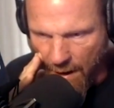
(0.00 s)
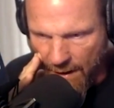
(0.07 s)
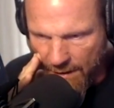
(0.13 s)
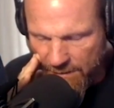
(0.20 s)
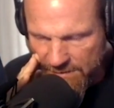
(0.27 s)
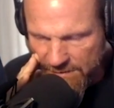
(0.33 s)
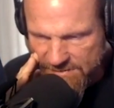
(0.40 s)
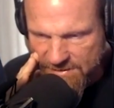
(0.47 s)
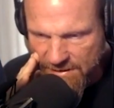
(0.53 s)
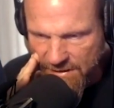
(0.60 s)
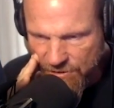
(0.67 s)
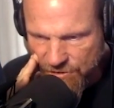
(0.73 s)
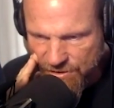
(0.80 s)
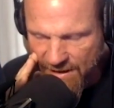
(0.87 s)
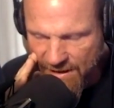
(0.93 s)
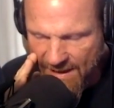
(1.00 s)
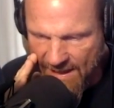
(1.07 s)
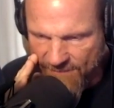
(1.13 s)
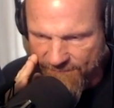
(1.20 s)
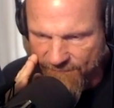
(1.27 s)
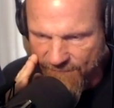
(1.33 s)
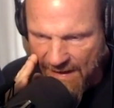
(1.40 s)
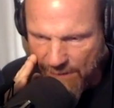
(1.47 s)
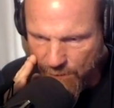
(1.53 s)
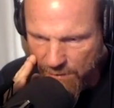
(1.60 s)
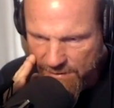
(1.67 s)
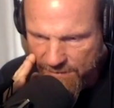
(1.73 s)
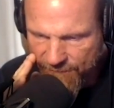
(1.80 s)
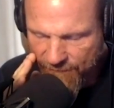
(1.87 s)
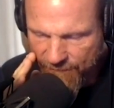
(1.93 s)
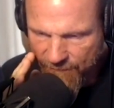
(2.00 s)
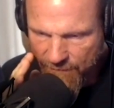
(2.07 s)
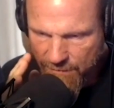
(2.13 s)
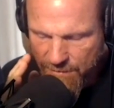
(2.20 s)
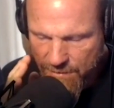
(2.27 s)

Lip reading: at least 1.5 inches of eye relief